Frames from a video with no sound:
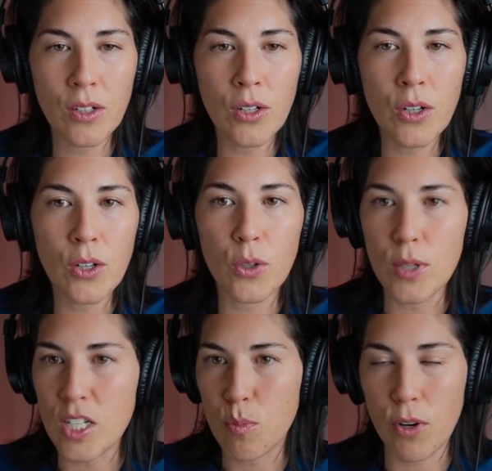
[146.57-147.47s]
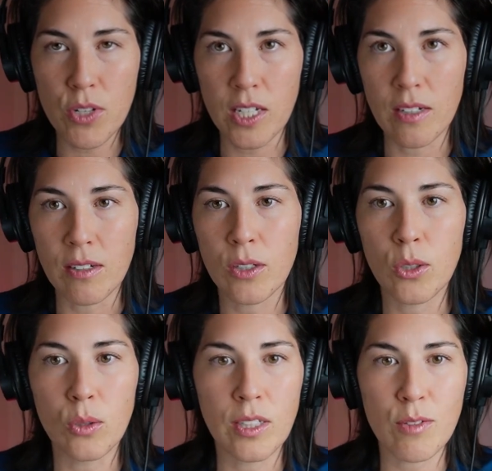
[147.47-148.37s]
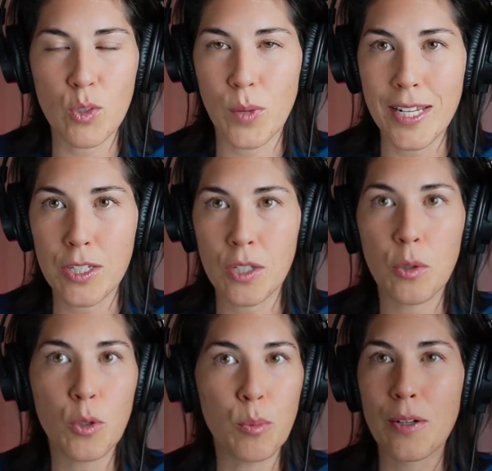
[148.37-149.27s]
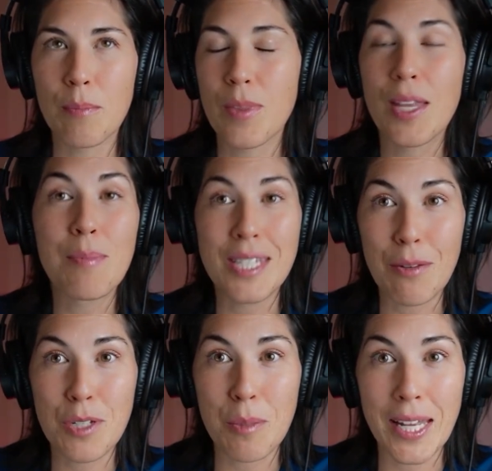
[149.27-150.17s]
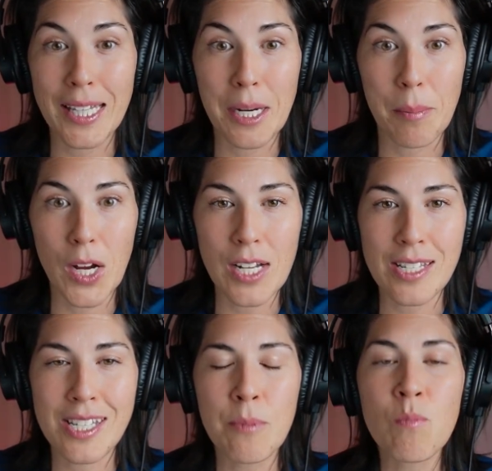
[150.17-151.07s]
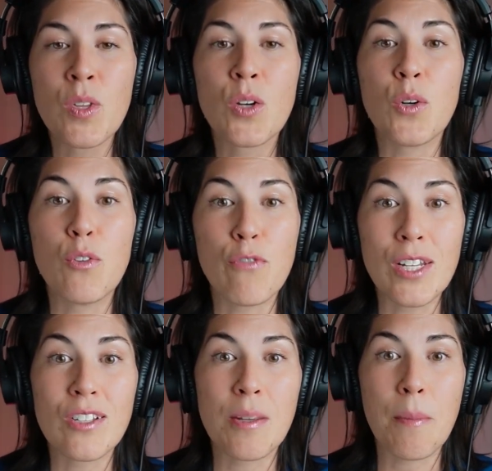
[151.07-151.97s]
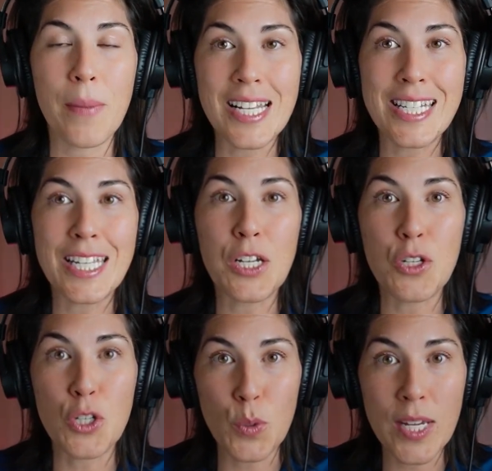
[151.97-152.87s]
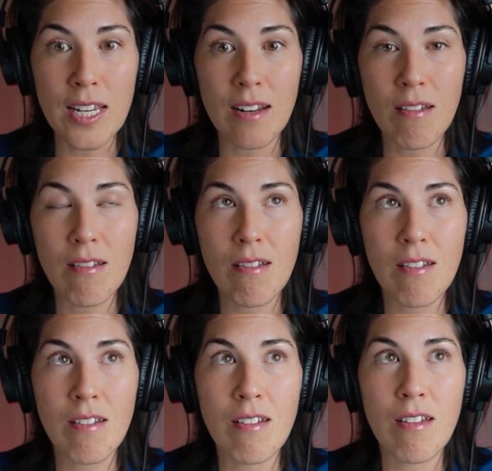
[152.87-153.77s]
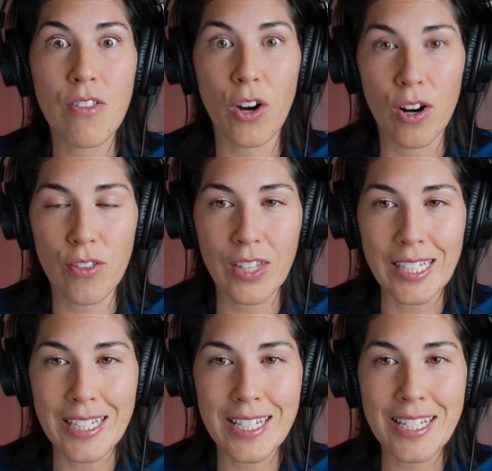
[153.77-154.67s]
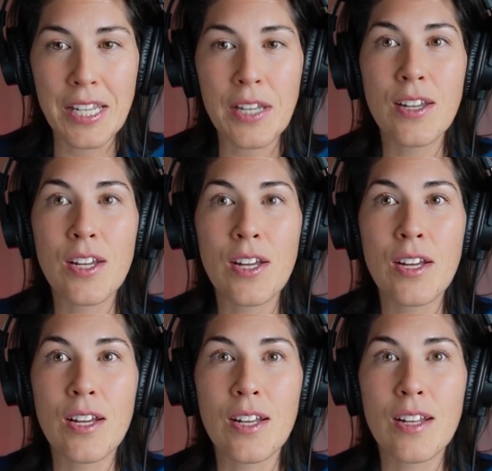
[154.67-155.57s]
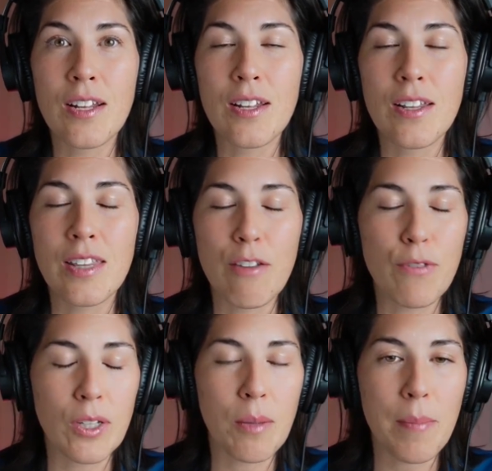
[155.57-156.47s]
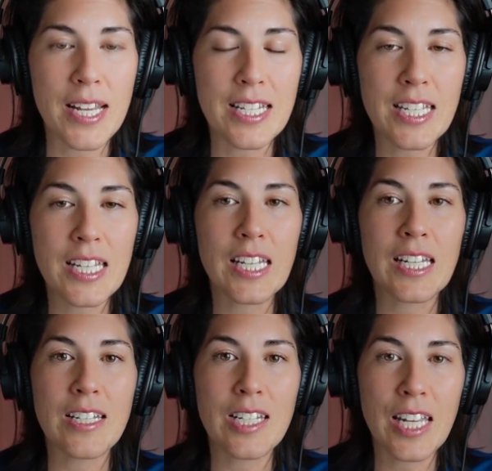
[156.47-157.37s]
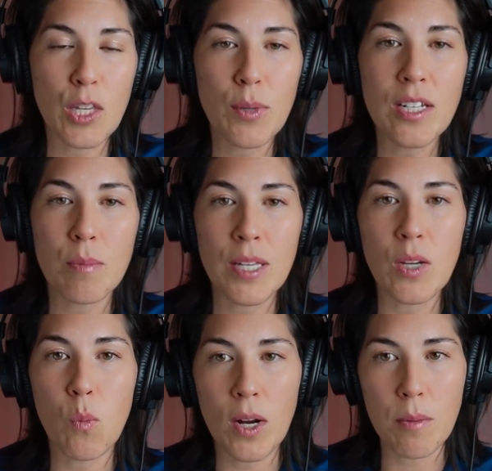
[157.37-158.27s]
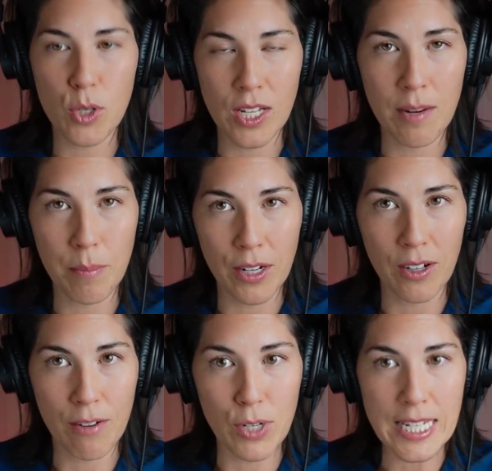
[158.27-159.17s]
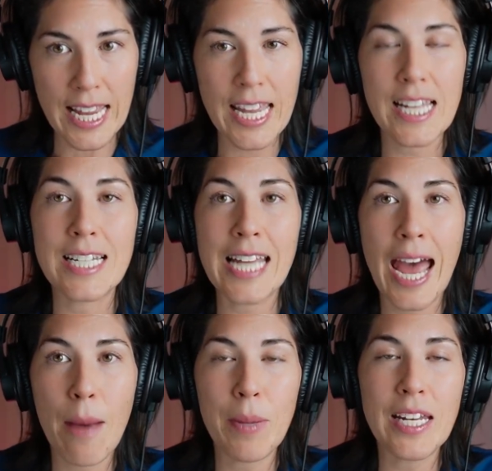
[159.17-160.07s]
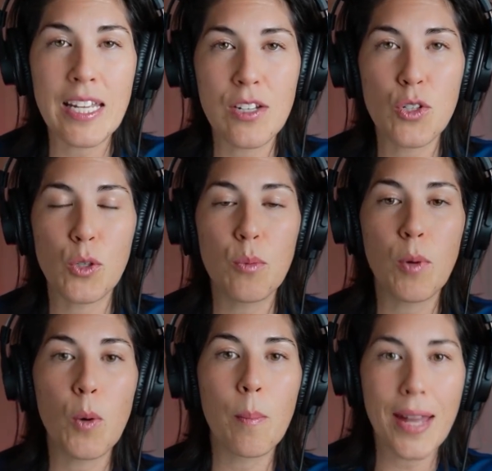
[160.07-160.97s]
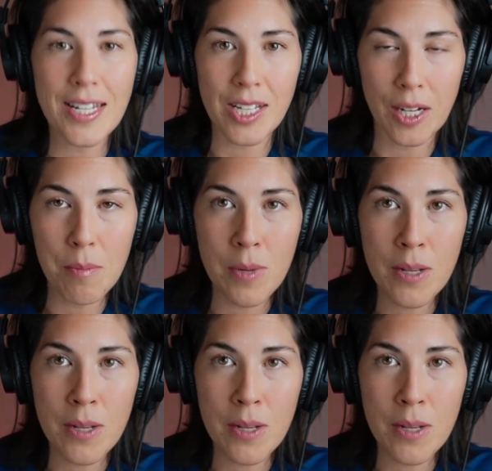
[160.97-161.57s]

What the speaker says: who eats protein, who lifts weights, who puts themselves to bed like a boss, who feels amazing doing the hard things. They feel amazing continuing to be 1% better every day and tapping into momentum